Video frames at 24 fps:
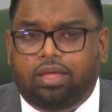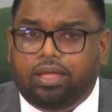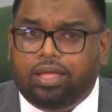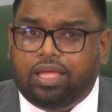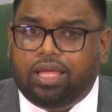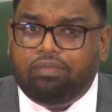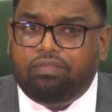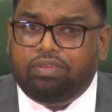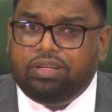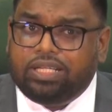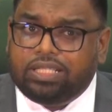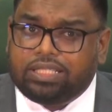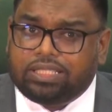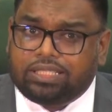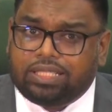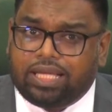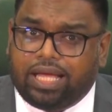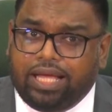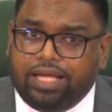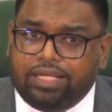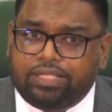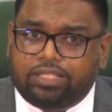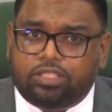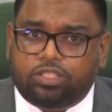Given the
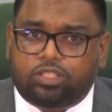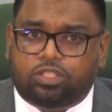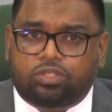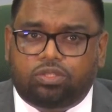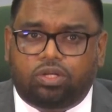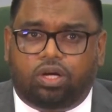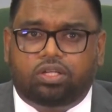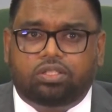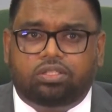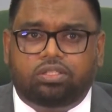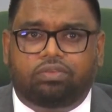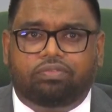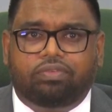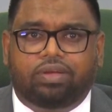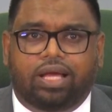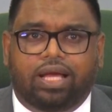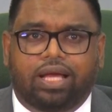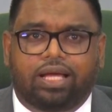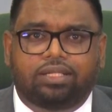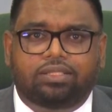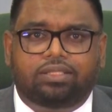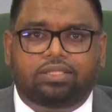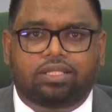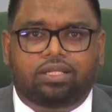size and structure of
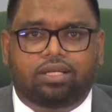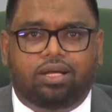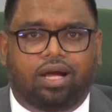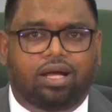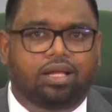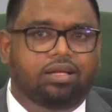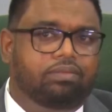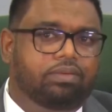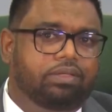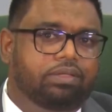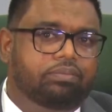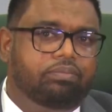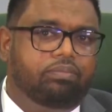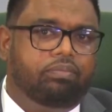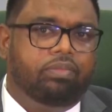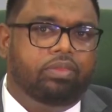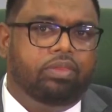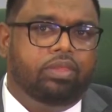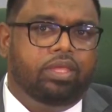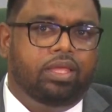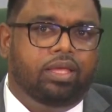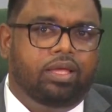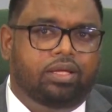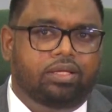Guyana's economy,
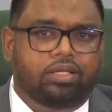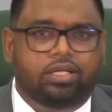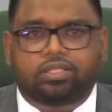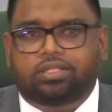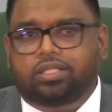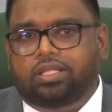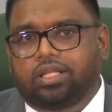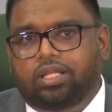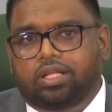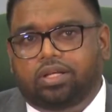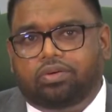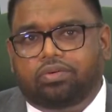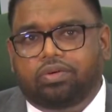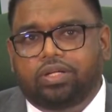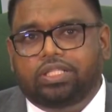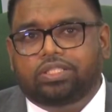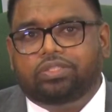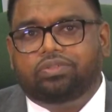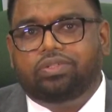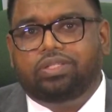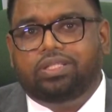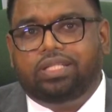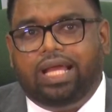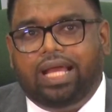there's an
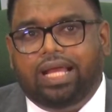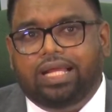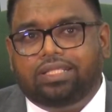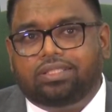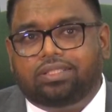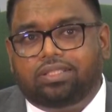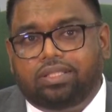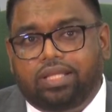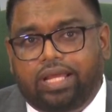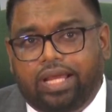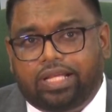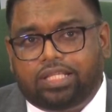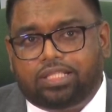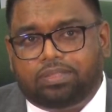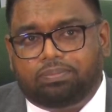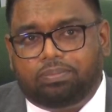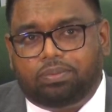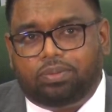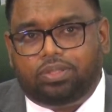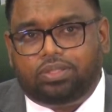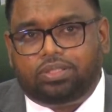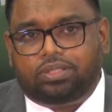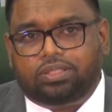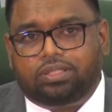increased reliance on
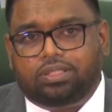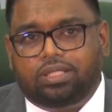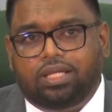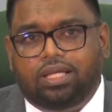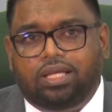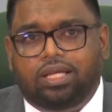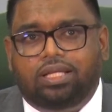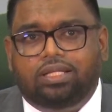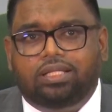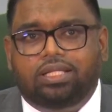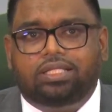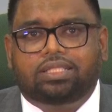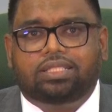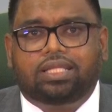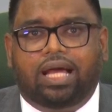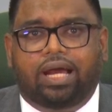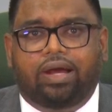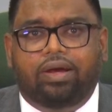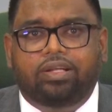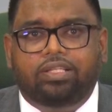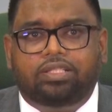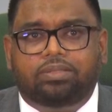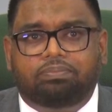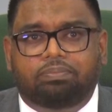exports. This
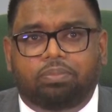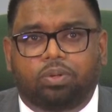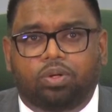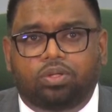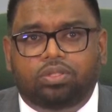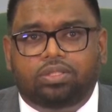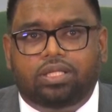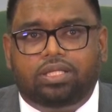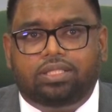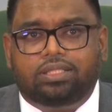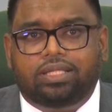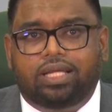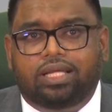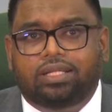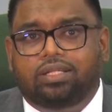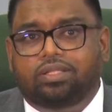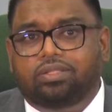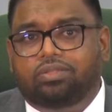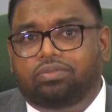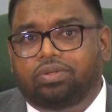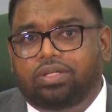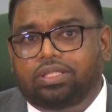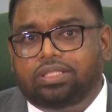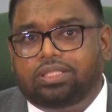carries both
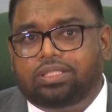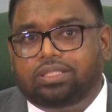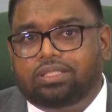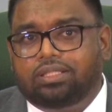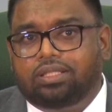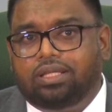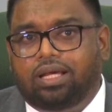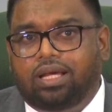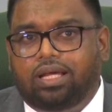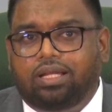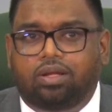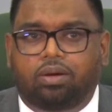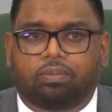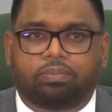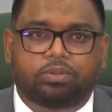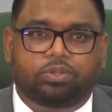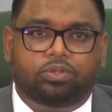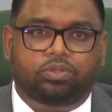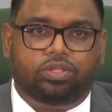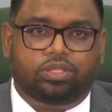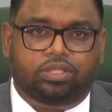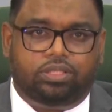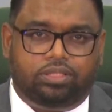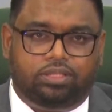attendant risks and
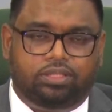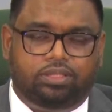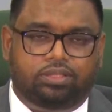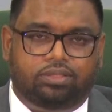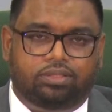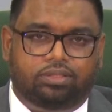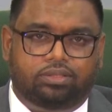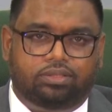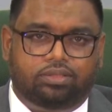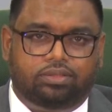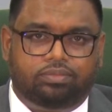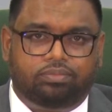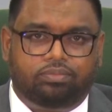opportunities.